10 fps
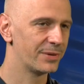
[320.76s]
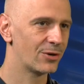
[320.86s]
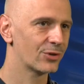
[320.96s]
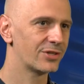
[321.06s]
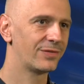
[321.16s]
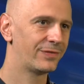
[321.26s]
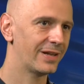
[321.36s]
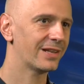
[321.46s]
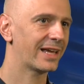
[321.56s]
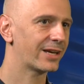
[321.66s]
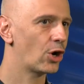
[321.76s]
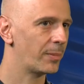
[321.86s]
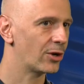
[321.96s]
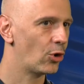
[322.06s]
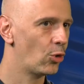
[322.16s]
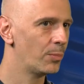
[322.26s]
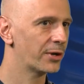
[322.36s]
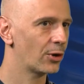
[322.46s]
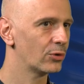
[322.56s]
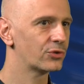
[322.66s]
because it felt like coming home,
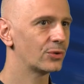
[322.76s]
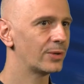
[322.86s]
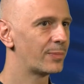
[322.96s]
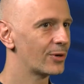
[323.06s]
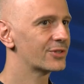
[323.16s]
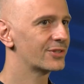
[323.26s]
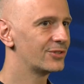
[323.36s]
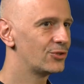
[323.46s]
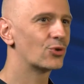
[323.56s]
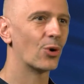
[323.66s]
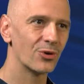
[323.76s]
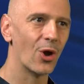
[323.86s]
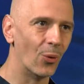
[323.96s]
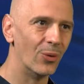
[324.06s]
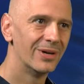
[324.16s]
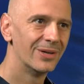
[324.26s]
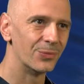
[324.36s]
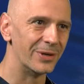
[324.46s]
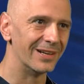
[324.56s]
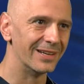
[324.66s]
but also a person you don't know
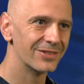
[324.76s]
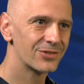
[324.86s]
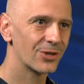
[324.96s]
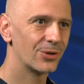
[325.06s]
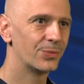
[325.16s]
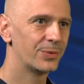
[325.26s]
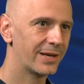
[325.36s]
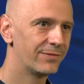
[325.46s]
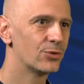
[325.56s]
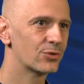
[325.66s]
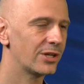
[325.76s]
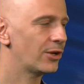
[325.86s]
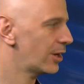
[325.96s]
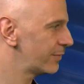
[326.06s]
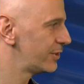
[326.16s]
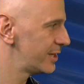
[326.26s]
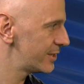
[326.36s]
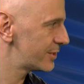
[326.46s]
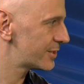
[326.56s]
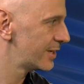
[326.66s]
really. So we have used a lot of
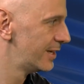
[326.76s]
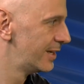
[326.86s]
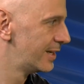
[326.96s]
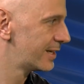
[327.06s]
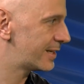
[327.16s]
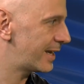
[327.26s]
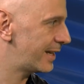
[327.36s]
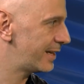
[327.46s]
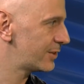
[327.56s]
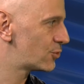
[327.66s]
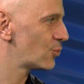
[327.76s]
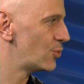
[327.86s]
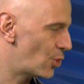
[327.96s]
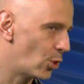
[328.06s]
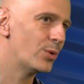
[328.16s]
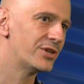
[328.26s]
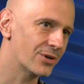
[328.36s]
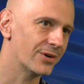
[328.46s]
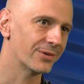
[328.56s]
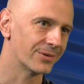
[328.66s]
years getting to know each other.